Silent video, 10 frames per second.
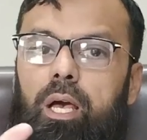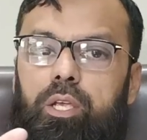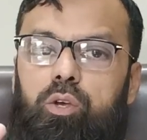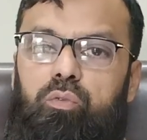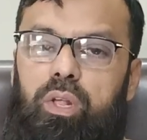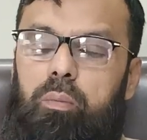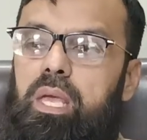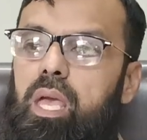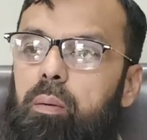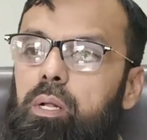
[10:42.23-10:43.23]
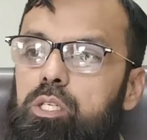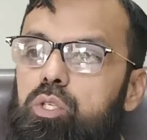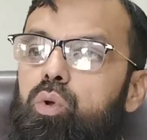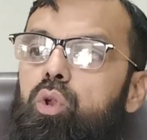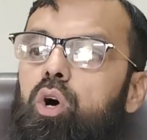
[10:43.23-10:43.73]
you will be able
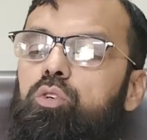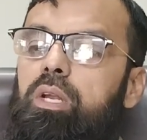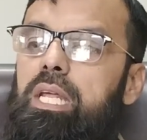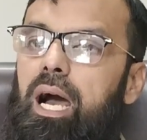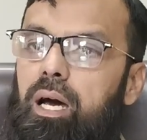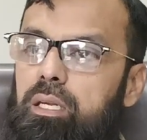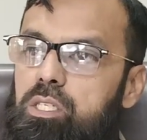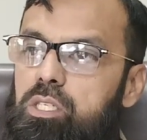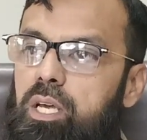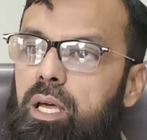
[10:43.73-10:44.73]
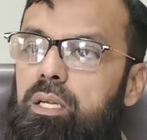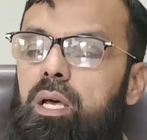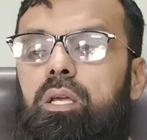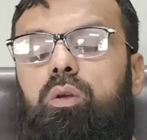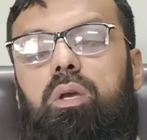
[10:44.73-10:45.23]
to not only understand,
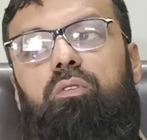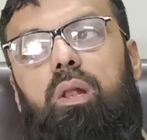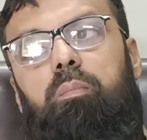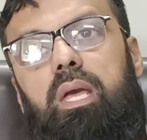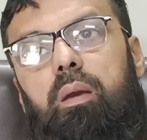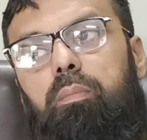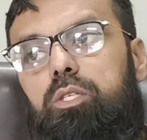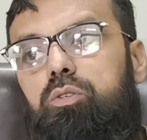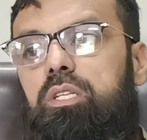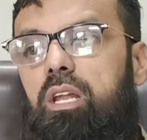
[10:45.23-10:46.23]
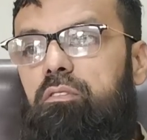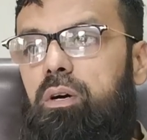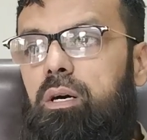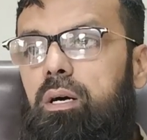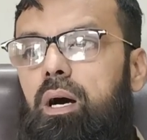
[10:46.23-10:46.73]
you will be able to
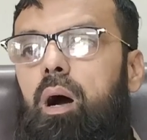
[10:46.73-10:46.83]
deliver